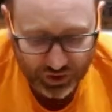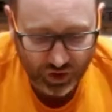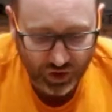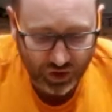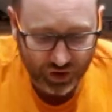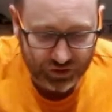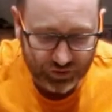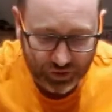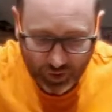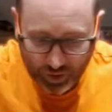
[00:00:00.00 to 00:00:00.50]

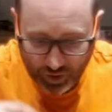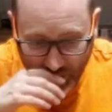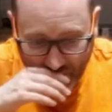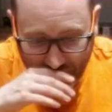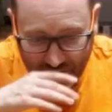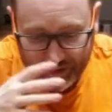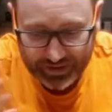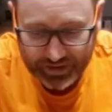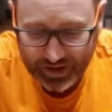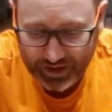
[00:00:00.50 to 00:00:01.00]
goes,
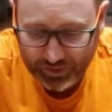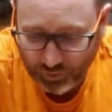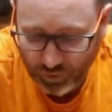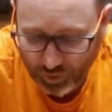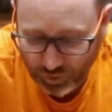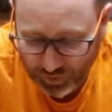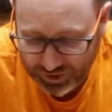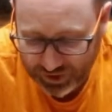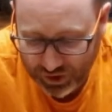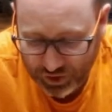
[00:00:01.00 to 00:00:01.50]
again
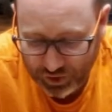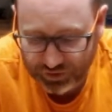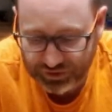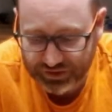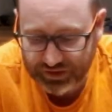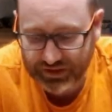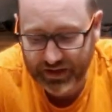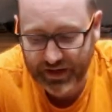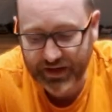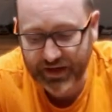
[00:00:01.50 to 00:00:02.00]
what we're
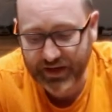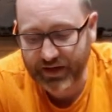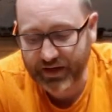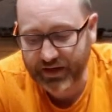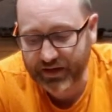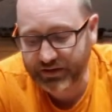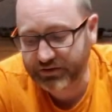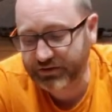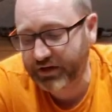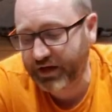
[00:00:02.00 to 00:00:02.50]
using
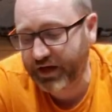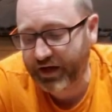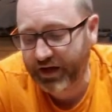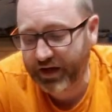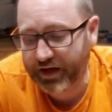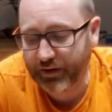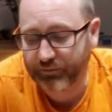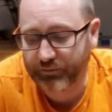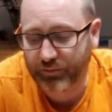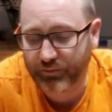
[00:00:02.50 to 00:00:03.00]
is
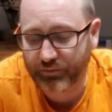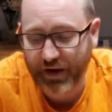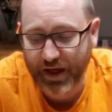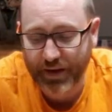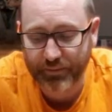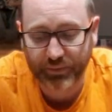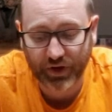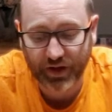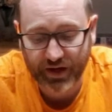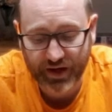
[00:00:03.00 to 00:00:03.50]

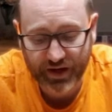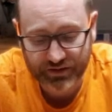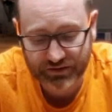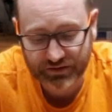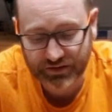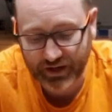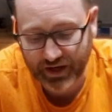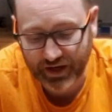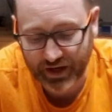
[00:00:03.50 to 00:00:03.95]
black plate.